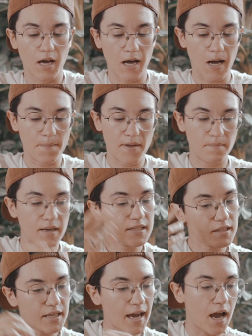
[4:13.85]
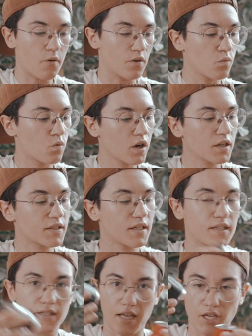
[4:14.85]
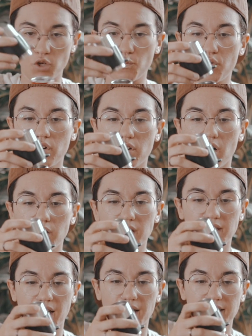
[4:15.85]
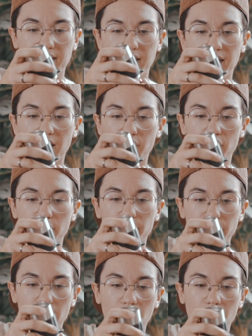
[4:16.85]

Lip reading: And basically how it works is that you put all these guys together.